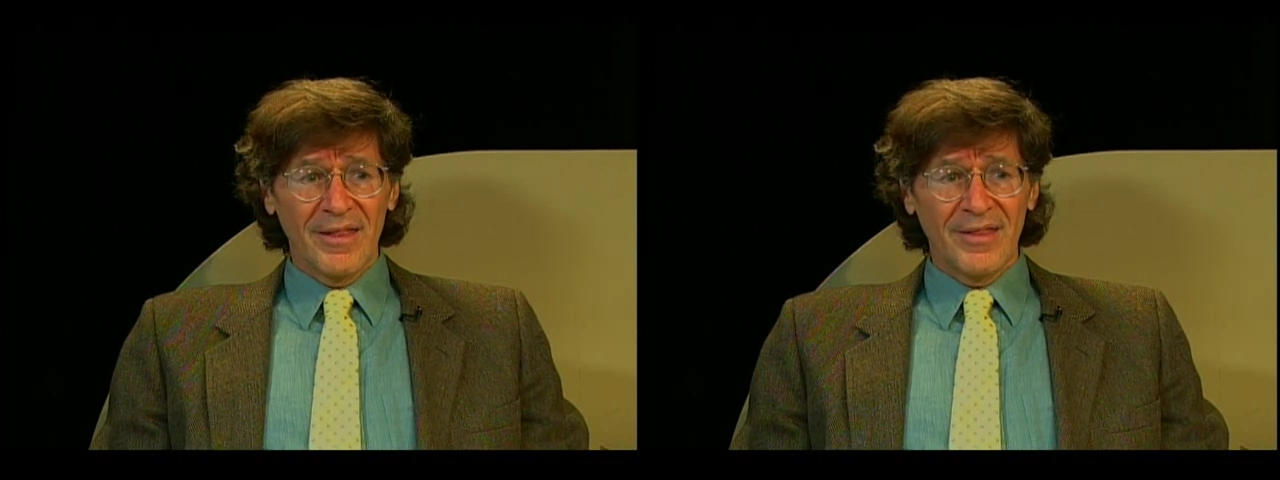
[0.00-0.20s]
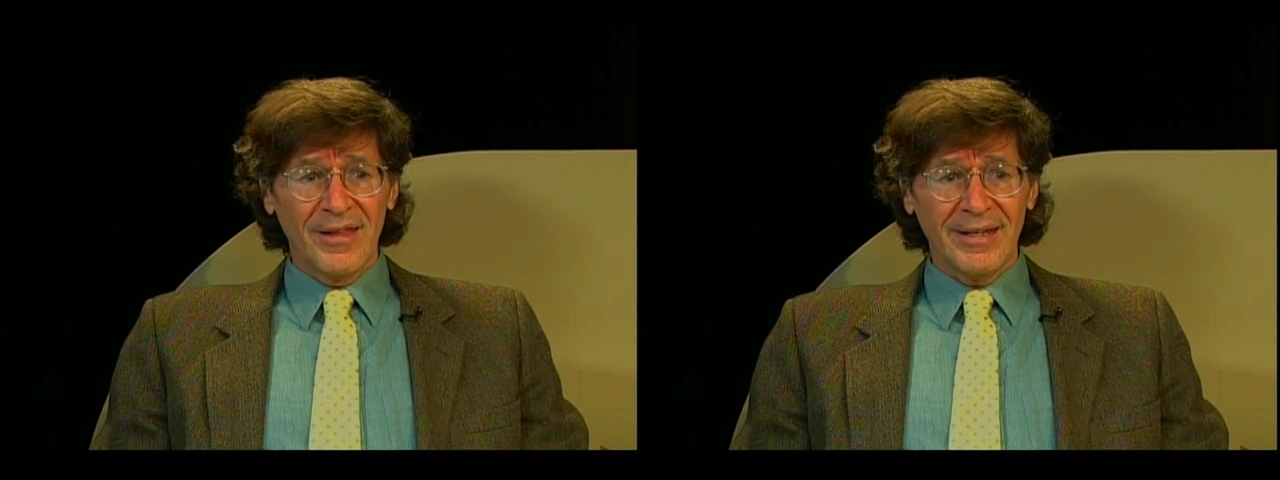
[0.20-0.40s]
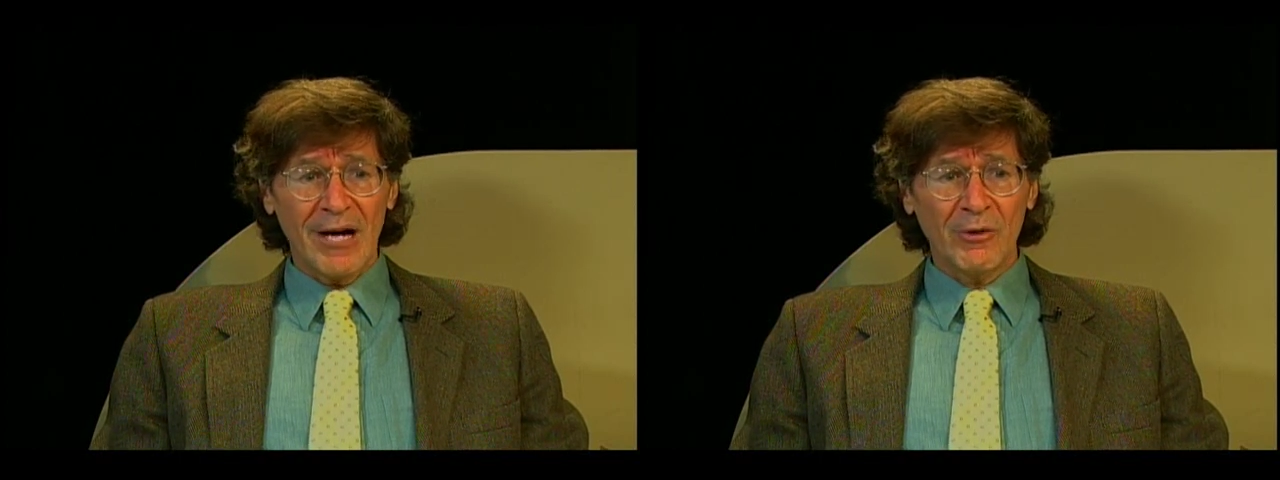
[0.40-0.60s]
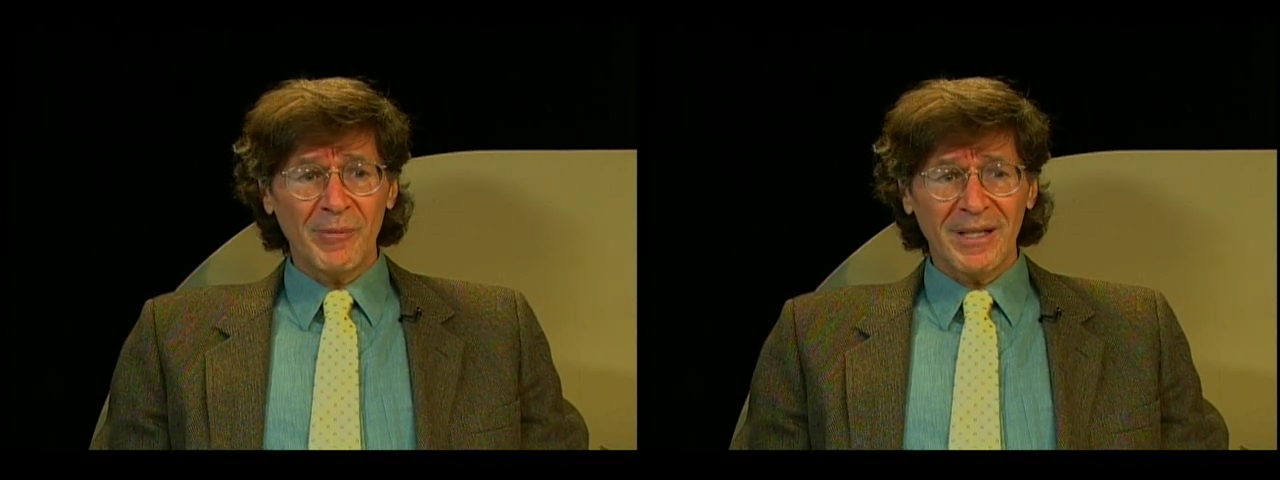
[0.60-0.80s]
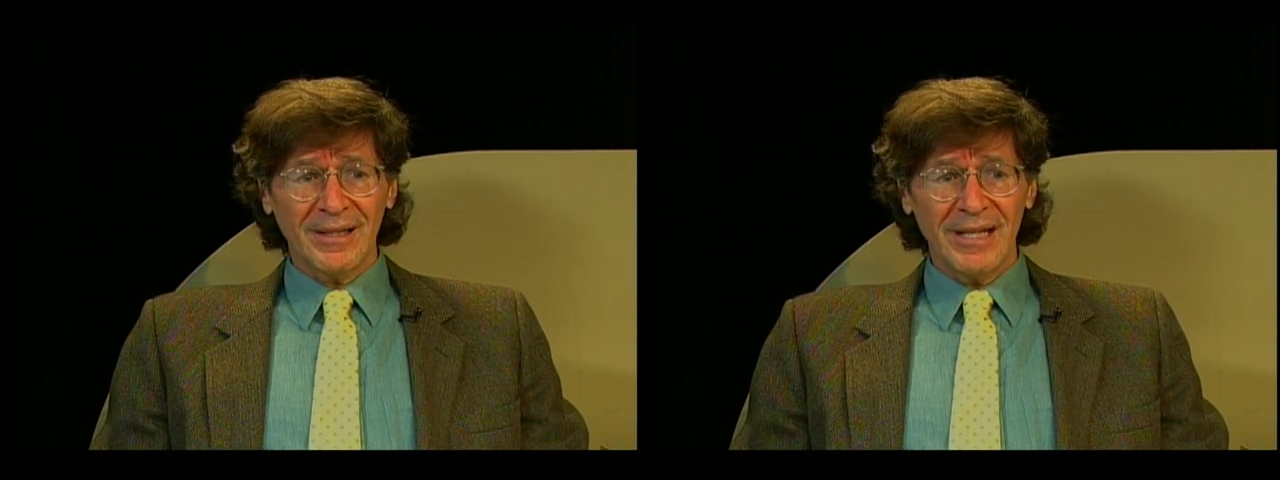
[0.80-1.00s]
then I would be
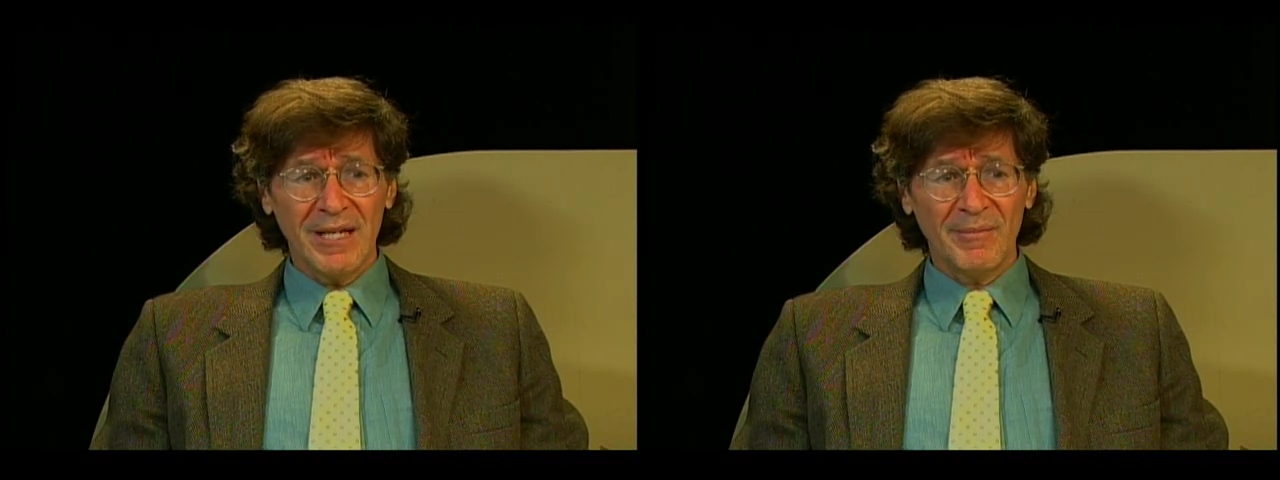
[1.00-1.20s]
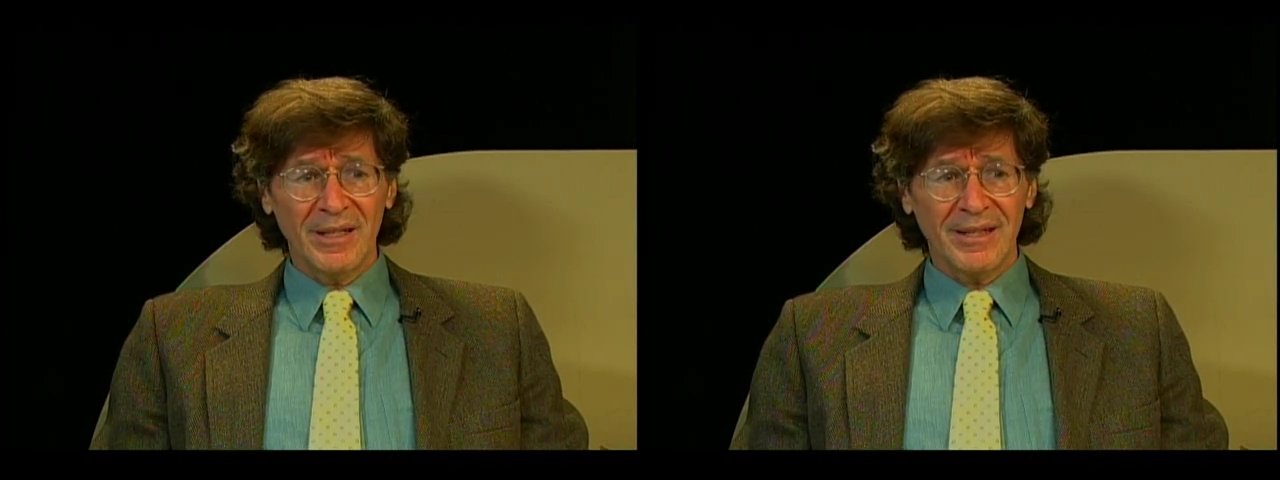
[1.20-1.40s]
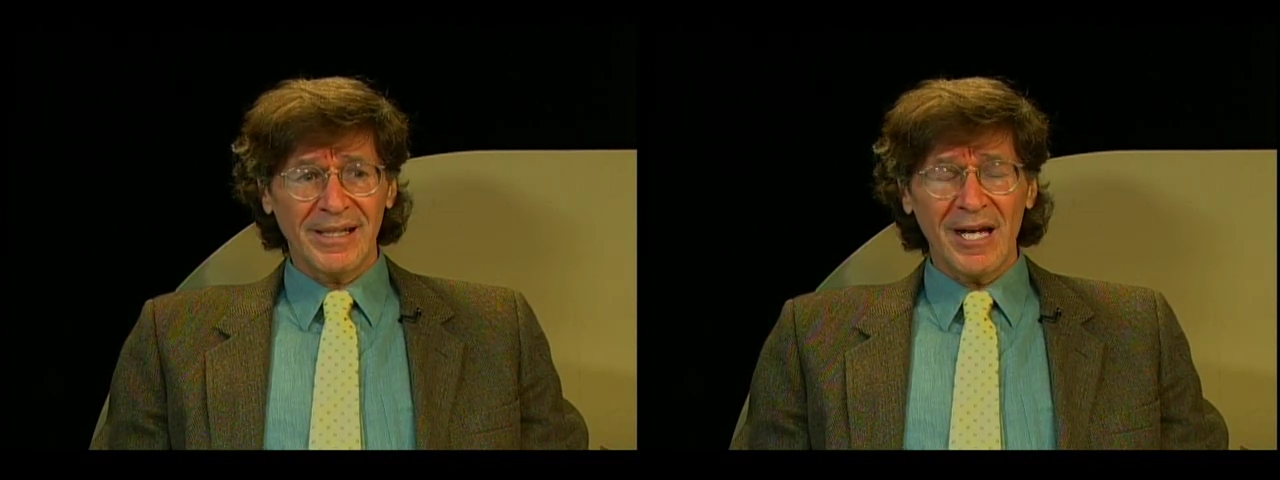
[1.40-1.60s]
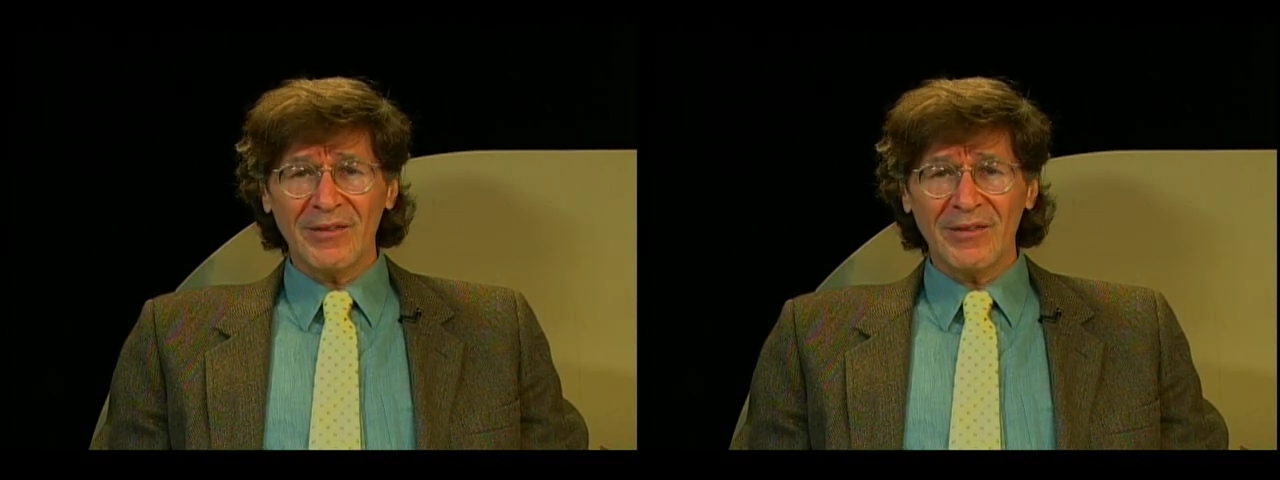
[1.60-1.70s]
claiming that I,